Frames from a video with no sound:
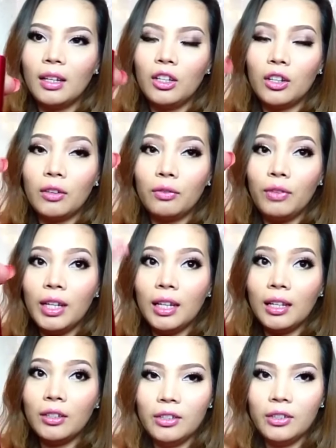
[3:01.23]

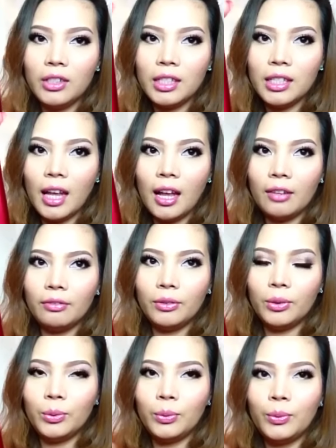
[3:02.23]
refill you just have
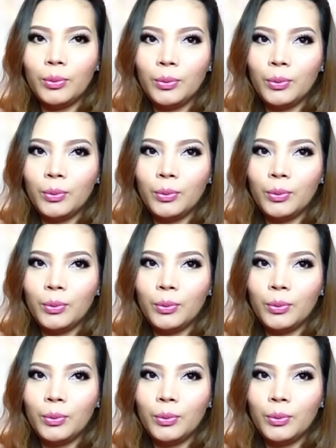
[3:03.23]
to